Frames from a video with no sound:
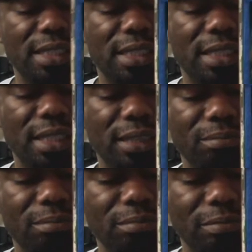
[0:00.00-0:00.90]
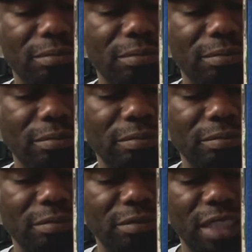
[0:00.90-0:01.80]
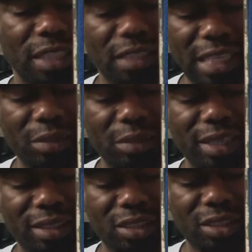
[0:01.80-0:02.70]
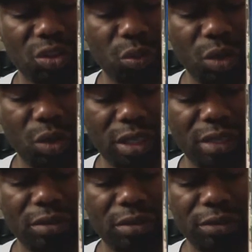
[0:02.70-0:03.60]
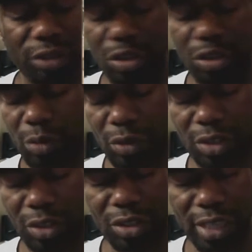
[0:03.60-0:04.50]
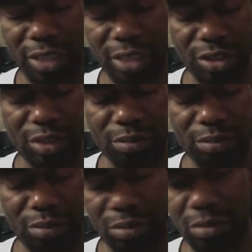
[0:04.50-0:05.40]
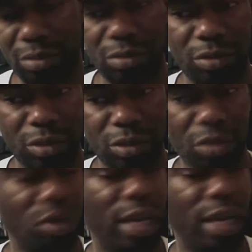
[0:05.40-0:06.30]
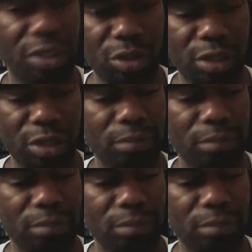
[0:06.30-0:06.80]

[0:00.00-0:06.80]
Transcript: Not gonna lie about it. It's one of the first movies I actually cried during.